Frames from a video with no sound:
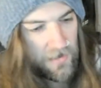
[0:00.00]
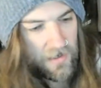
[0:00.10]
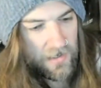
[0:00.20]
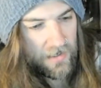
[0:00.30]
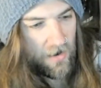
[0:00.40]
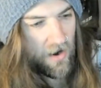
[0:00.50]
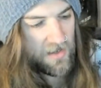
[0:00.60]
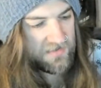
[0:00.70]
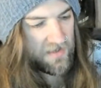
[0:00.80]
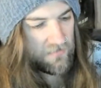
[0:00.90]

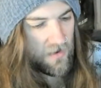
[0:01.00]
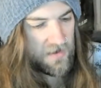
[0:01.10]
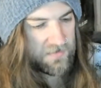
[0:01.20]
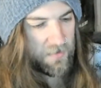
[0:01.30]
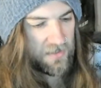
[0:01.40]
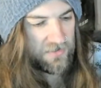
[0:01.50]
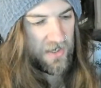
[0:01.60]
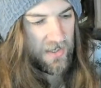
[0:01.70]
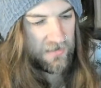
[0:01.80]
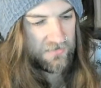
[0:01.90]
Iron Sunrise by
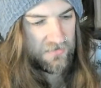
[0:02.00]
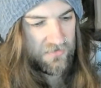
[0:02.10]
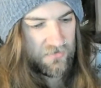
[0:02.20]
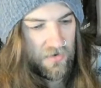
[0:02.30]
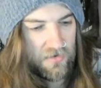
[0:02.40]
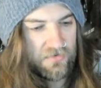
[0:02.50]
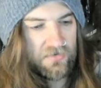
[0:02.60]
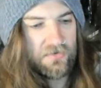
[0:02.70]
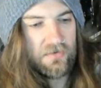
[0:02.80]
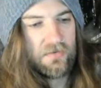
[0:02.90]
Charles
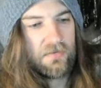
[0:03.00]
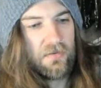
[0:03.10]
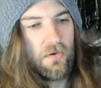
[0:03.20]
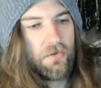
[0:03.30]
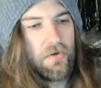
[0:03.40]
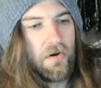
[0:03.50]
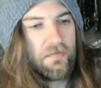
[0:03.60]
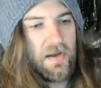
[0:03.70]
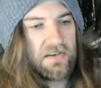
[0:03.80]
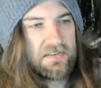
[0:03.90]
Stross, author
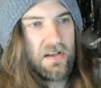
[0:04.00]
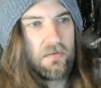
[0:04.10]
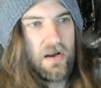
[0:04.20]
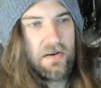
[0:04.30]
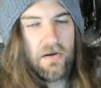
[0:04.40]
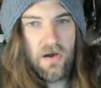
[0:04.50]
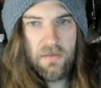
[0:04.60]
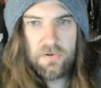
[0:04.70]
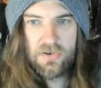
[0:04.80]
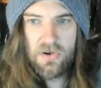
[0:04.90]
of Accelerando.
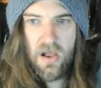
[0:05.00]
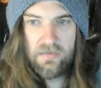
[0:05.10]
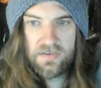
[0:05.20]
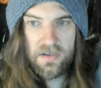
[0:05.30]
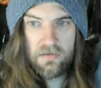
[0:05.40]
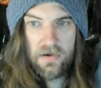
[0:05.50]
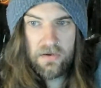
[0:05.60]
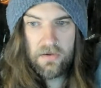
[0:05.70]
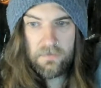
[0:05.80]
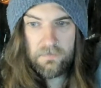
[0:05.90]
I'm pretty sure I have Accelerando.